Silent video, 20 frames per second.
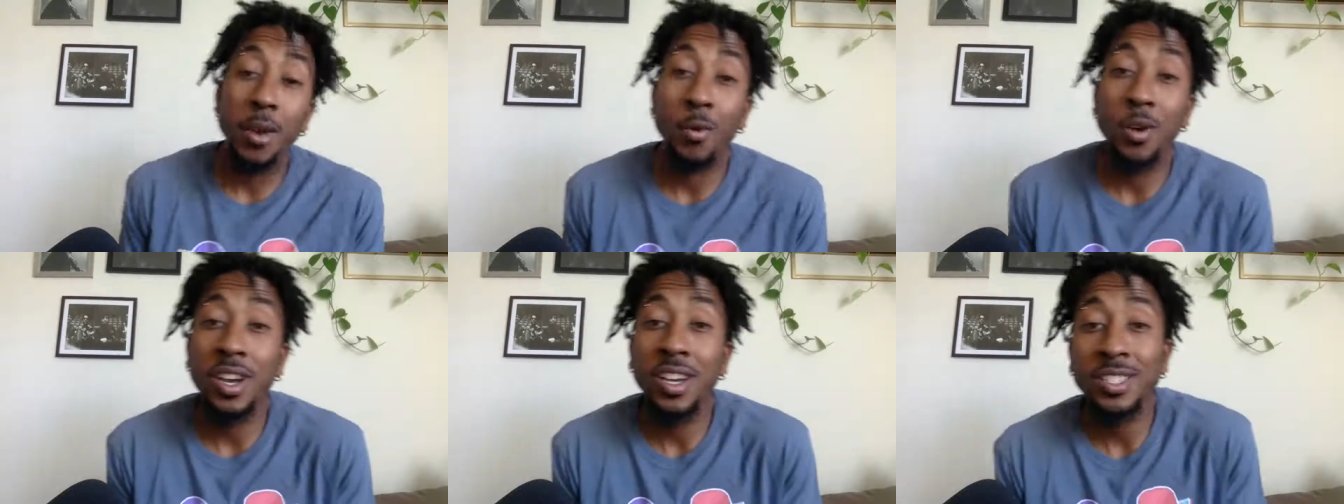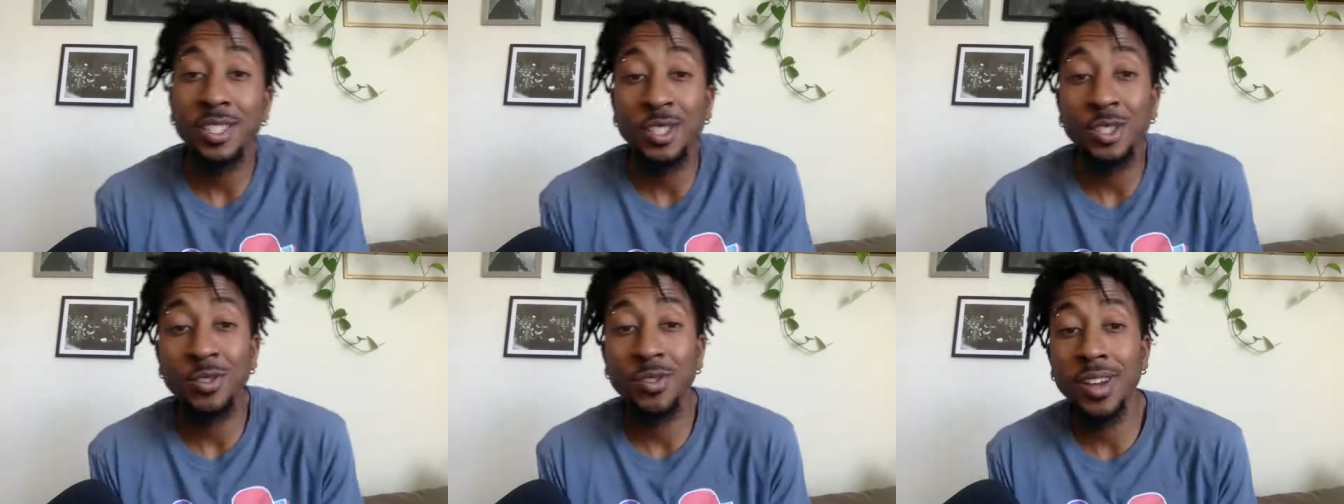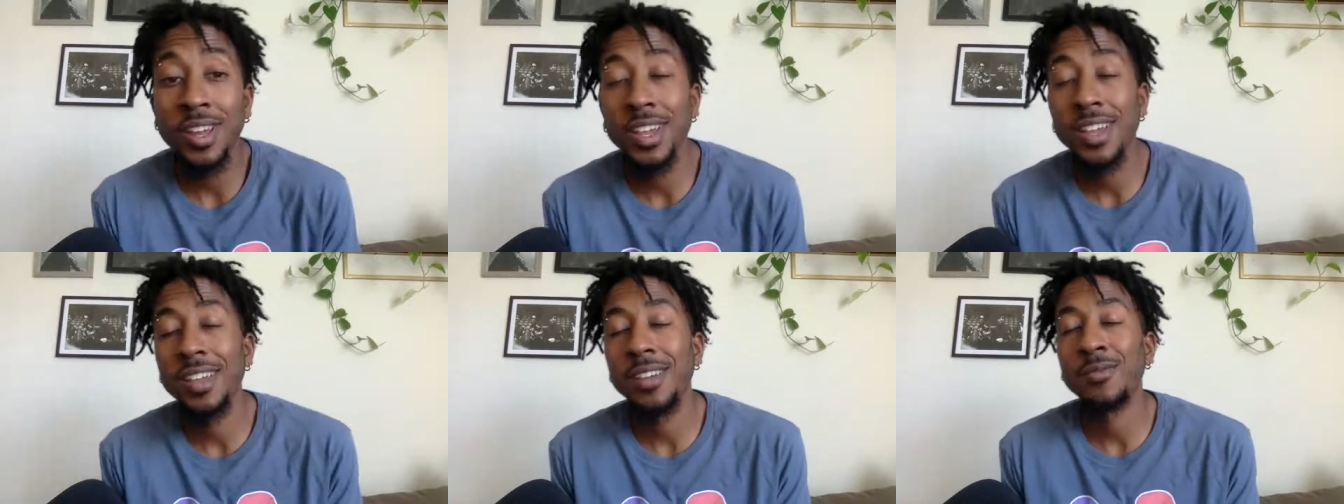100
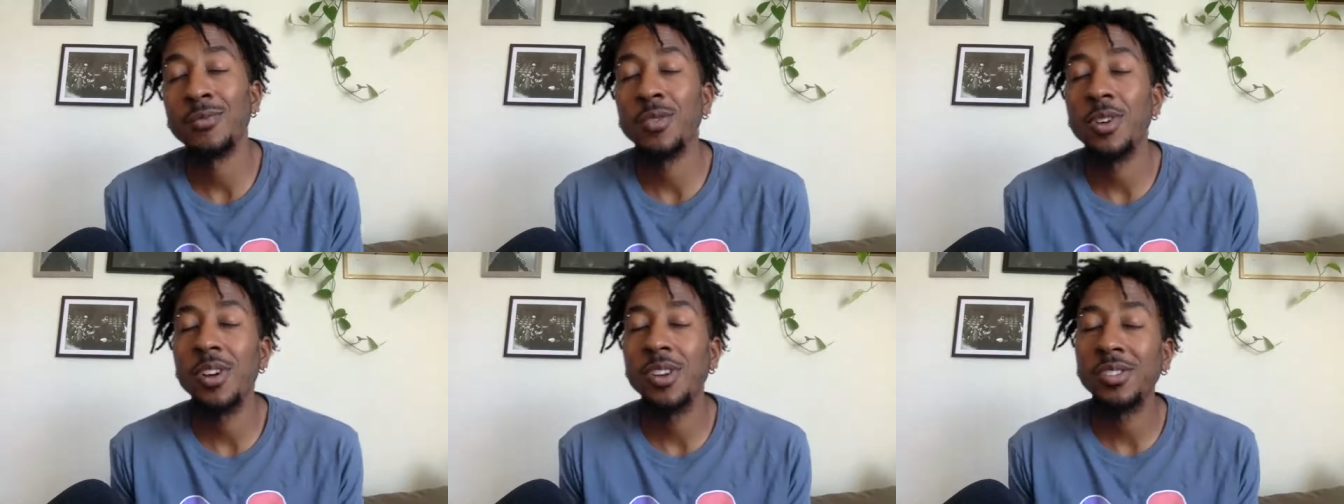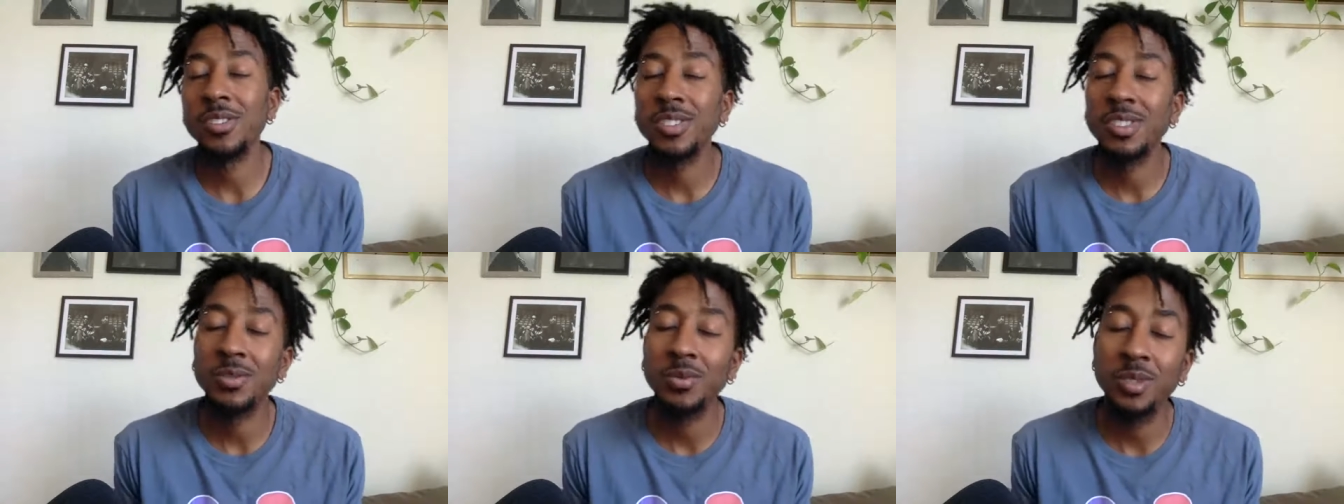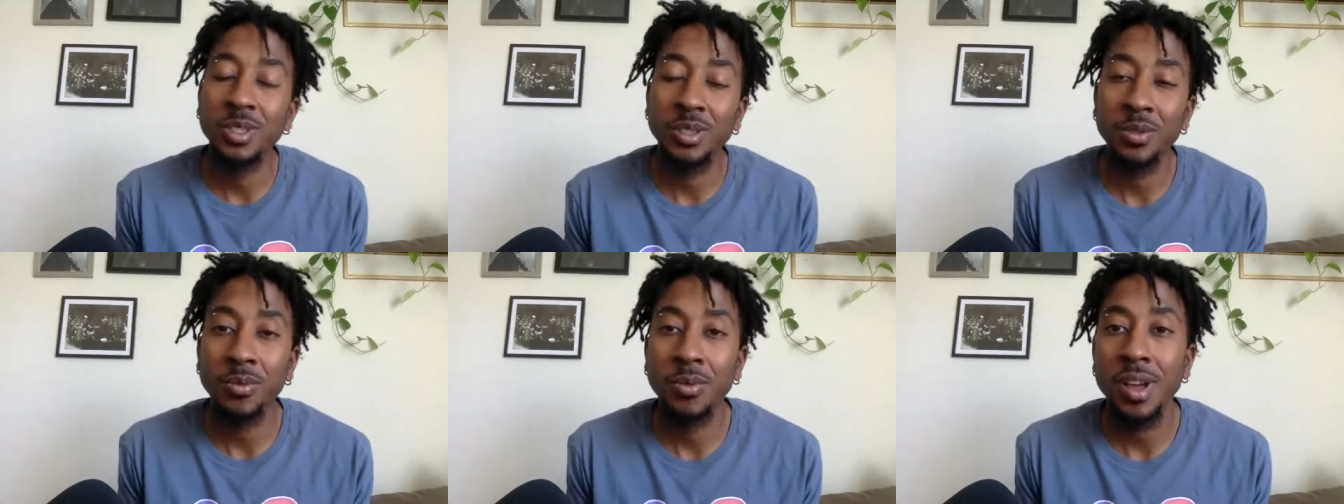Grand Ross
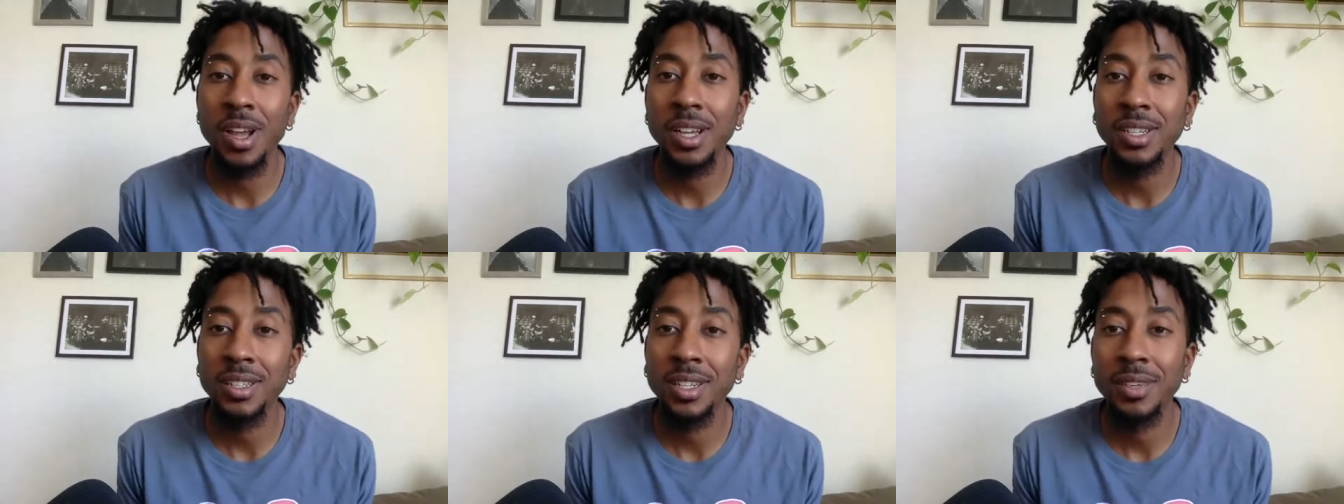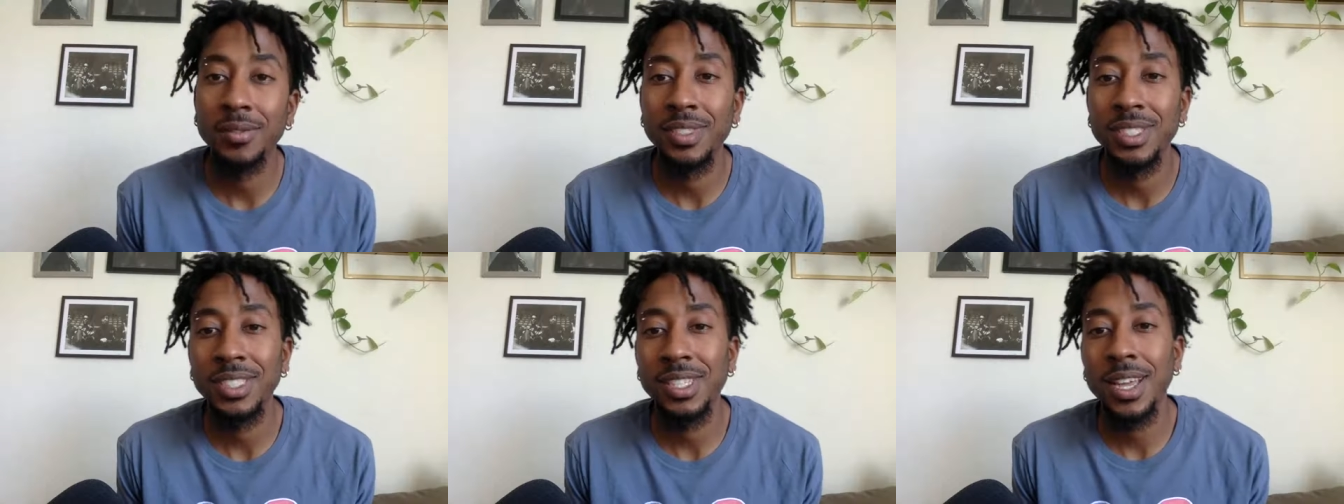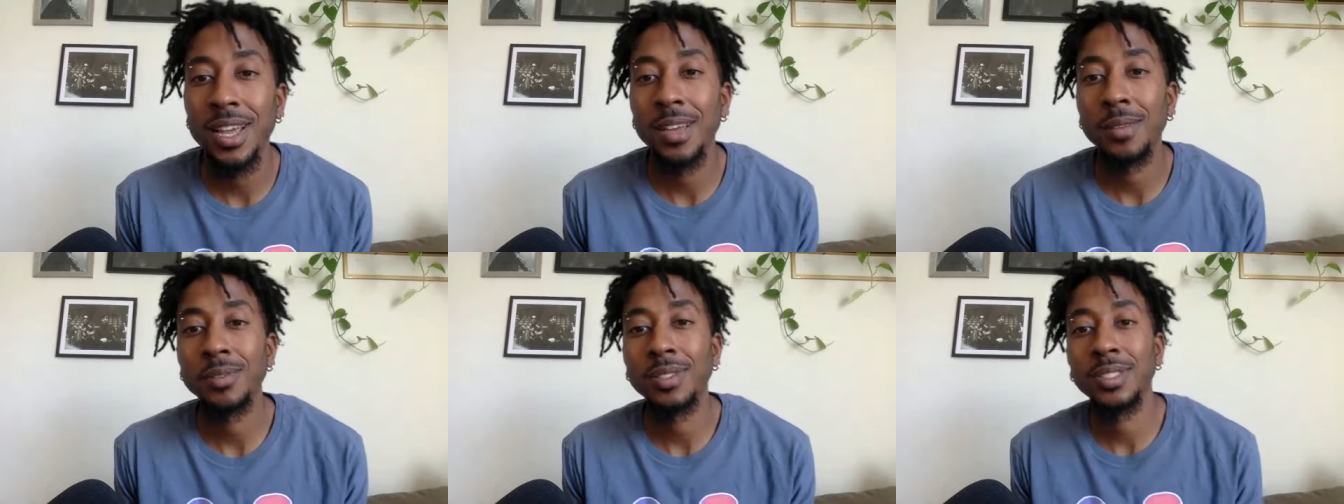with The Rock Never
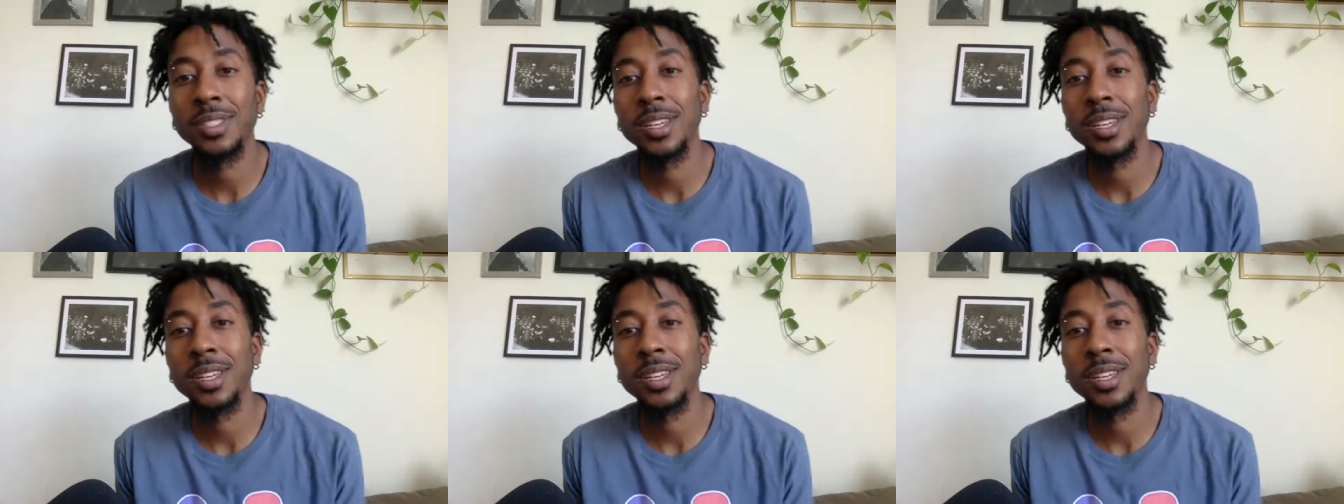Stops,